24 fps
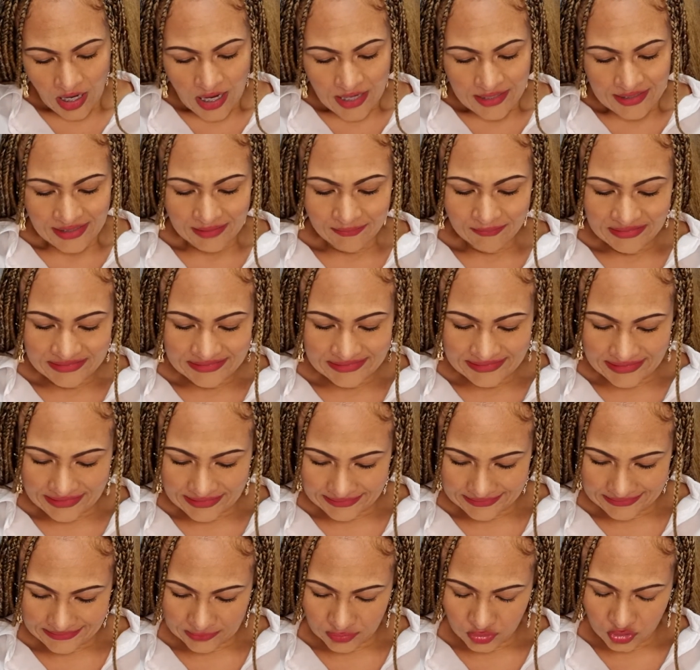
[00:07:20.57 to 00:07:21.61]
Number
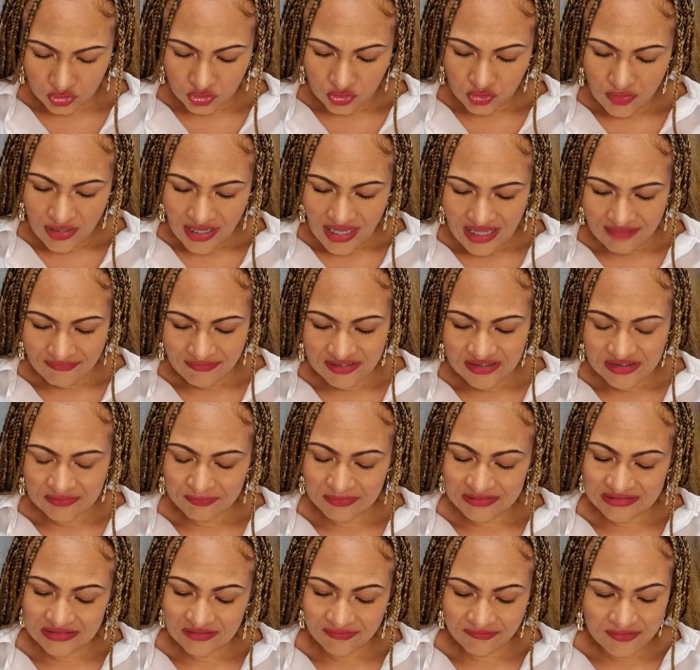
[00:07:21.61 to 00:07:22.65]
six, do you have a
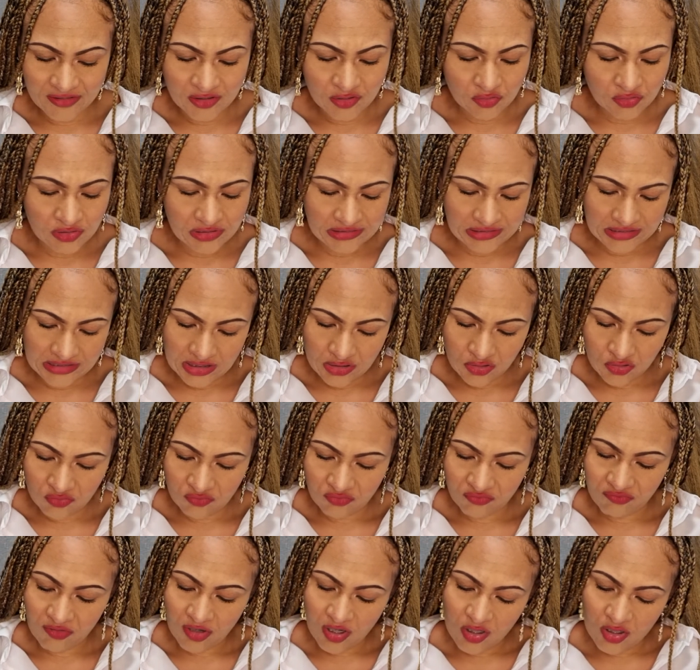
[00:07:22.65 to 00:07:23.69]
specific routine you
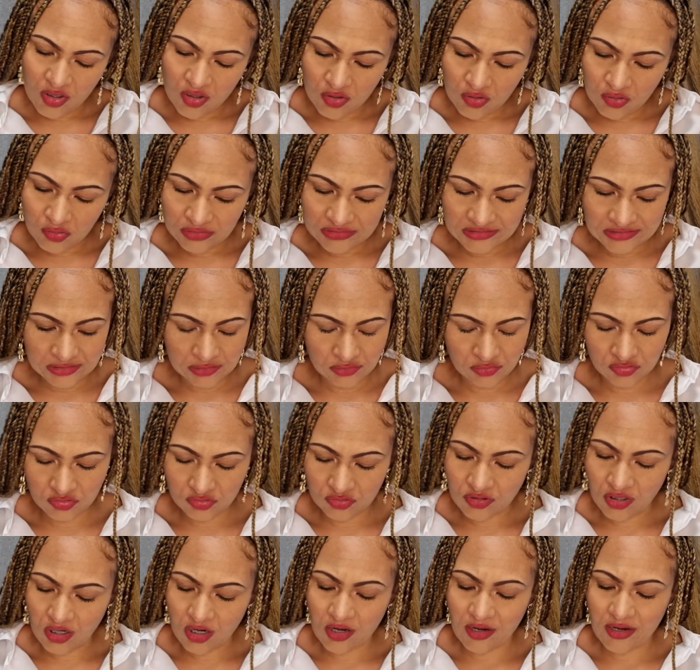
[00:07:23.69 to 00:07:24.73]
follow since
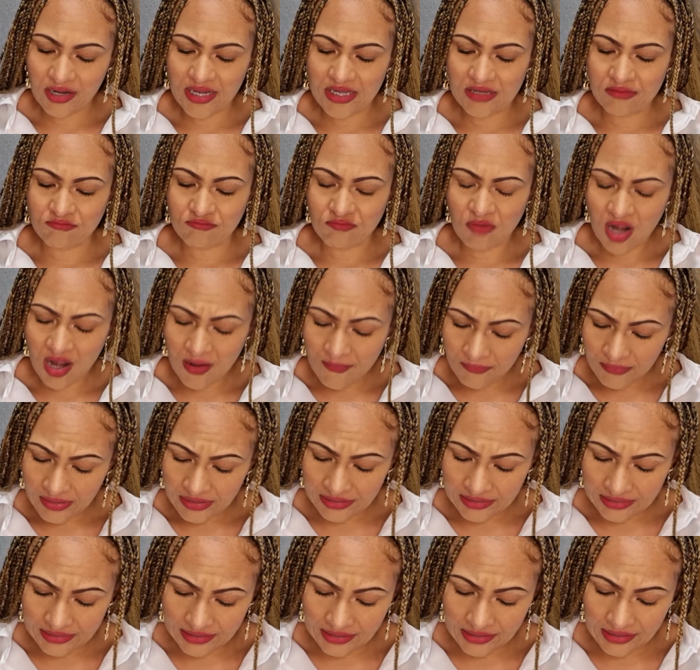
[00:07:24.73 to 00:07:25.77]
you are a mom
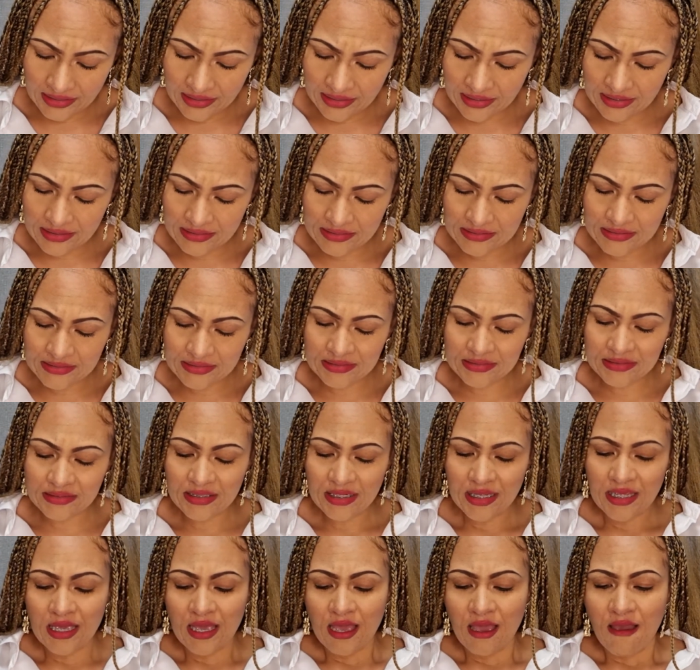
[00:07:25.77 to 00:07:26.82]
again?
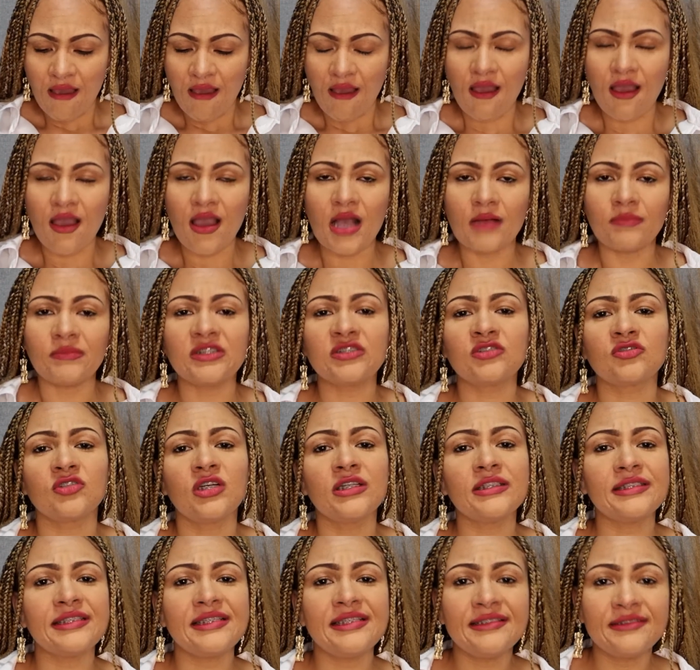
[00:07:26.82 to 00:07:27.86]
It's
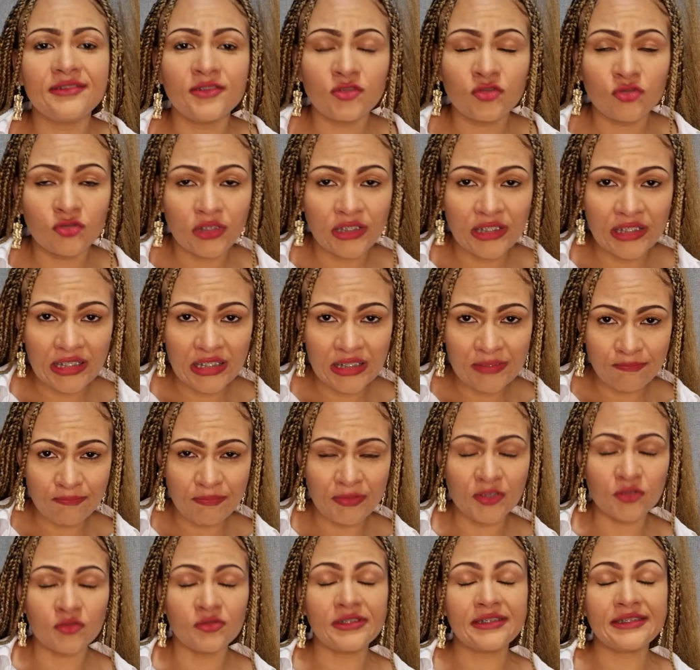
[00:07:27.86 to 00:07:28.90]
not easy to keep
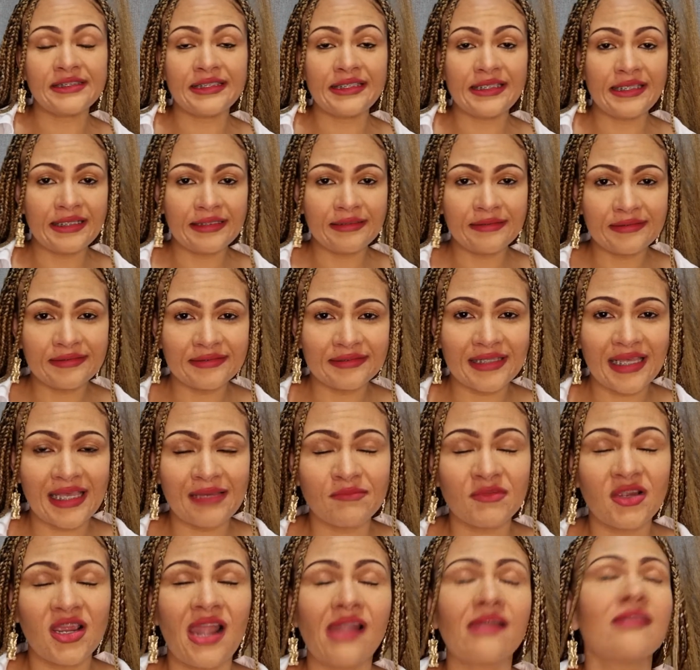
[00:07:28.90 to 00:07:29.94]
routines.
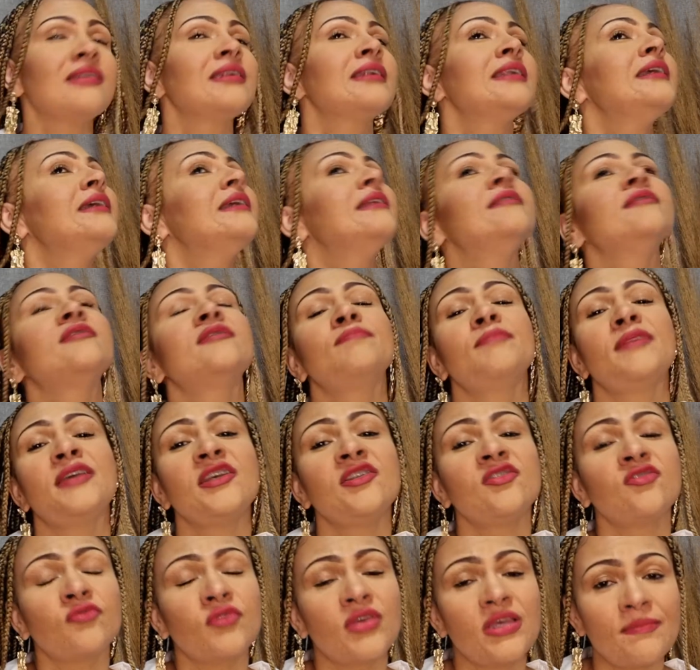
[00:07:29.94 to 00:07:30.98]
I'm currently in a
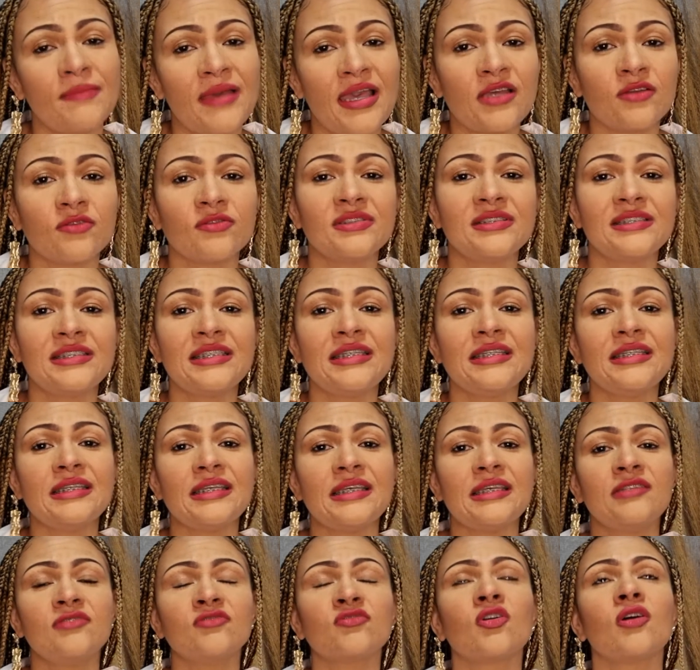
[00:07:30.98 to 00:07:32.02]
space where my routine
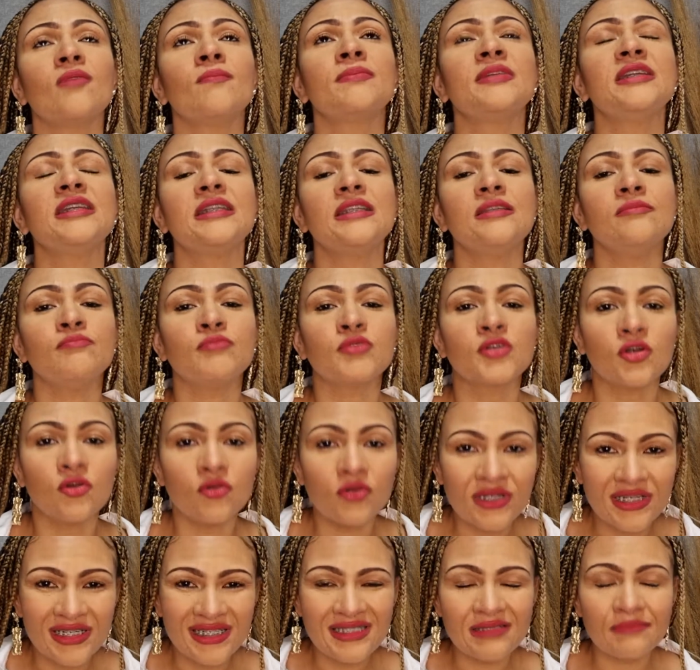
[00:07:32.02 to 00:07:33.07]
is completely
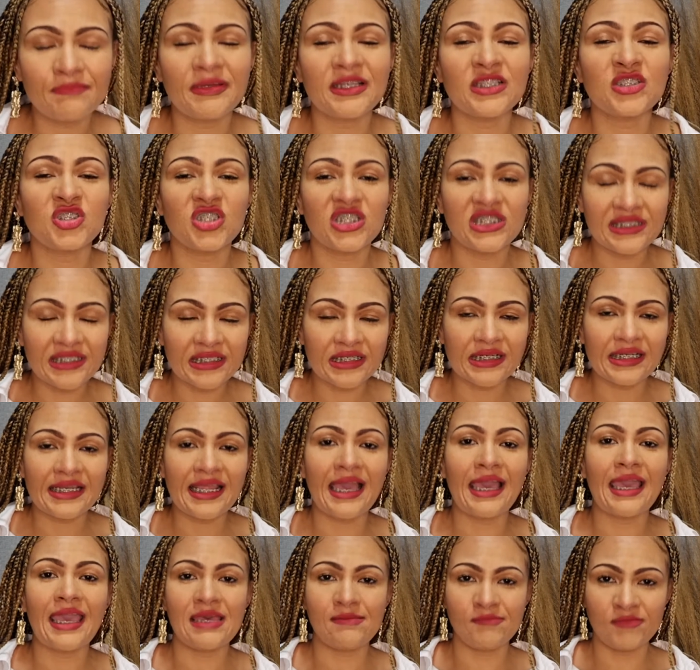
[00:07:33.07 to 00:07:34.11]
broken, but generally
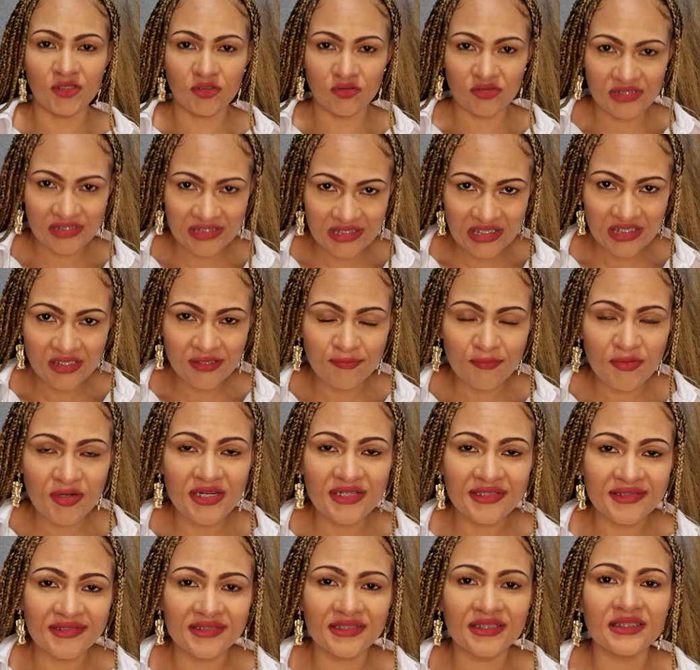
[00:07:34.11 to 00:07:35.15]
I am a routine
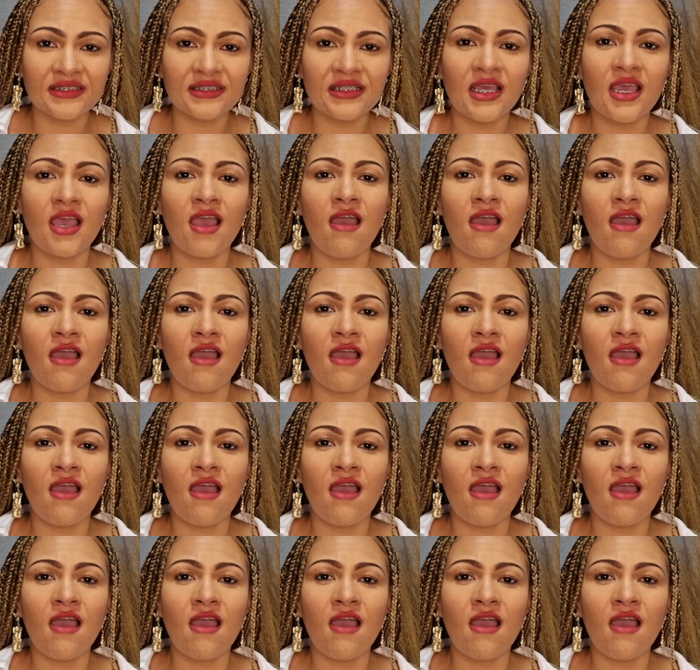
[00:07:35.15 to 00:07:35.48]
person.